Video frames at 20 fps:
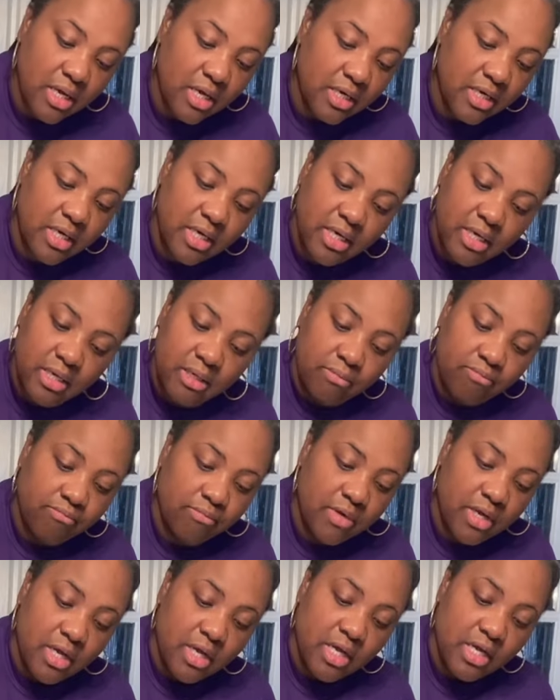then
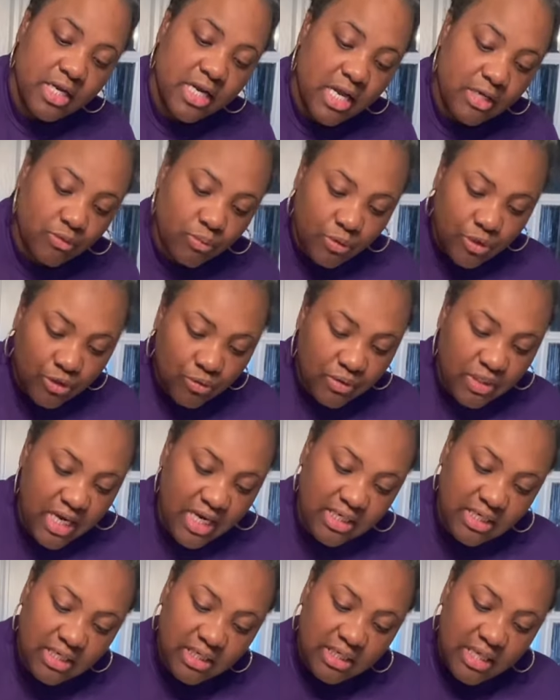that's when you
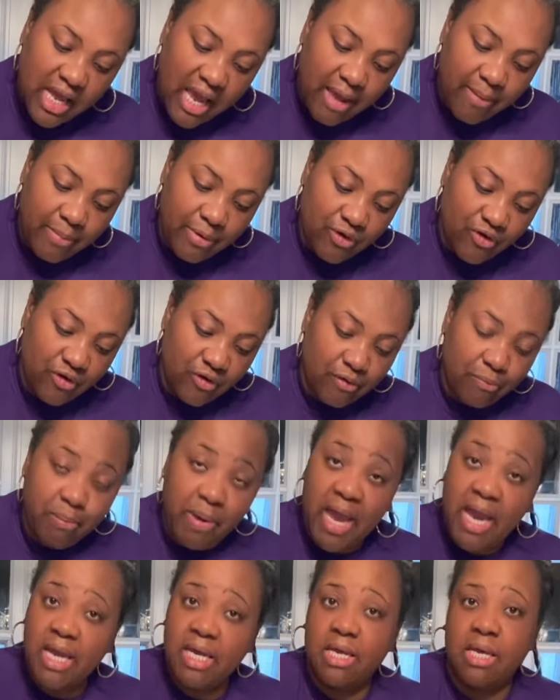take this time and just
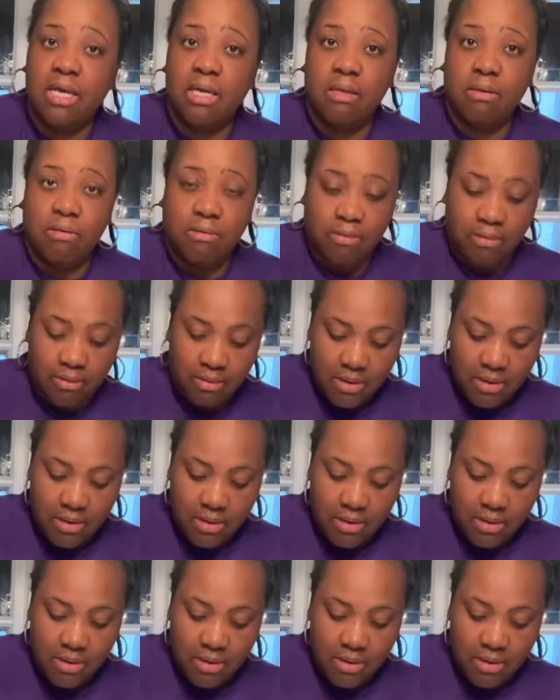bank it.